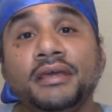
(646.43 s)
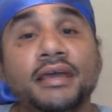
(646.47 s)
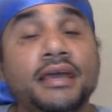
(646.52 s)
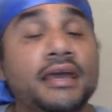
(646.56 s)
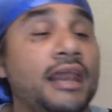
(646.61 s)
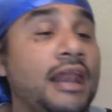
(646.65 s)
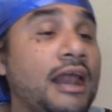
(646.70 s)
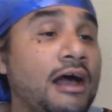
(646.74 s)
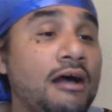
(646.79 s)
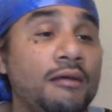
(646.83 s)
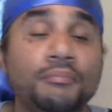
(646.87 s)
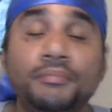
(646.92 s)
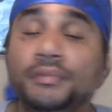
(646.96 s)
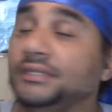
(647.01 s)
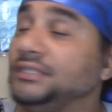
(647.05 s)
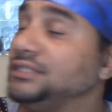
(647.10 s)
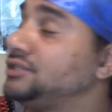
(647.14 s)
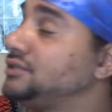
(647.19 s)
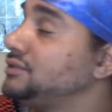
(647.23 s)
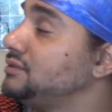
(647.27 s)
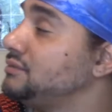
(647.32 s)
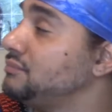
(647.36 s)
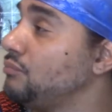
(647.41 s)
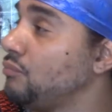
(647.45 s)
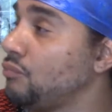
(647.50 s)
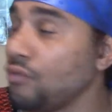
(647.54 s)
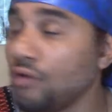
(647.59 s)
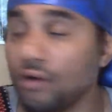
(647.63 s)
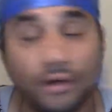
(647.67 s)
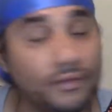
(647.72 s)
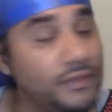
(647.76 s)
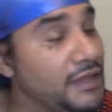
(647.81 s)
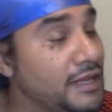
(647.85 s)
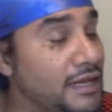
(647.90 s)
and I'll be
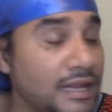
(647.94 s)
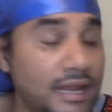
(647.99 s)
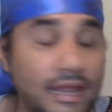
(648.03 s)
more than